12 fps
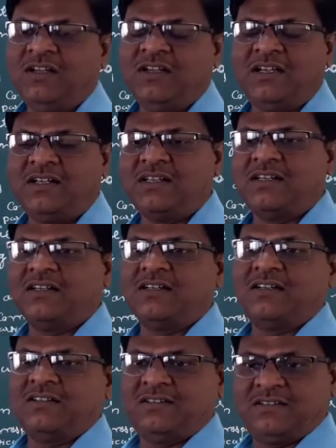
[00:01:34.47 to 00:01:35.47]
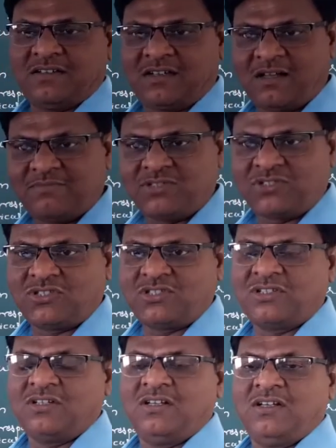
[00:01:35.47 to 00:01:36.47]
it comes
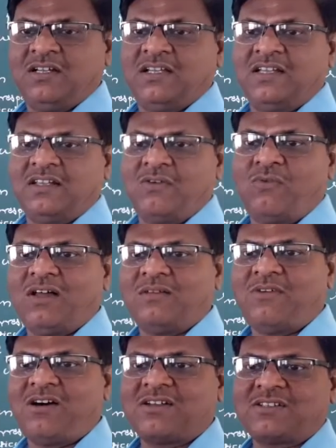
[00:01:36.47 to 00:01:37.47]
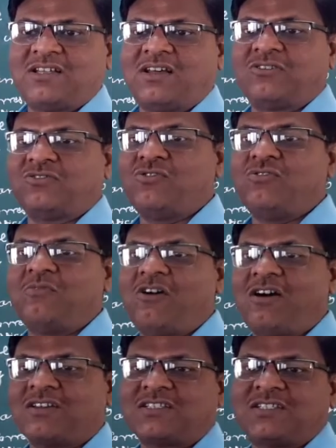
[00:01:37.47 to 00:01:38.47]
in 1 marks or 2
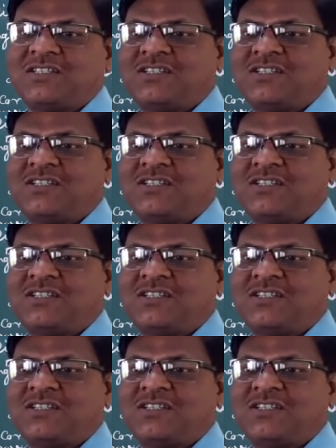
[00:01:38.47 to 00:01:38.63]
marks